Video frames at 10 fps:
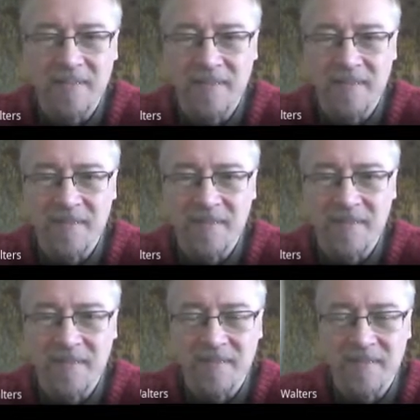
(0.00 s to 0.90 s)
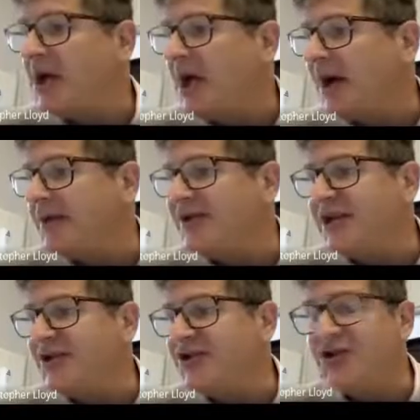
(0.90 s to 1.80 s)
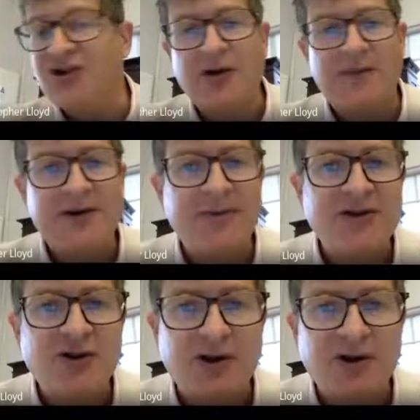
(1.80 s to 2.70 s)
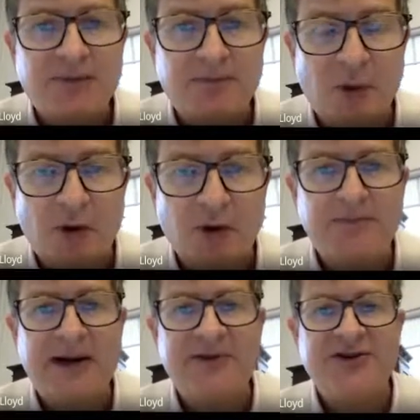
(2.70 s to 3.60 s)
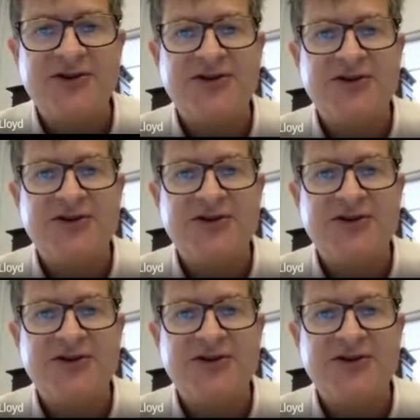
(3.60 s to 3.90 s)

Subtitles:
it's for sale. It's distributed by Jonathan Ball Publishers.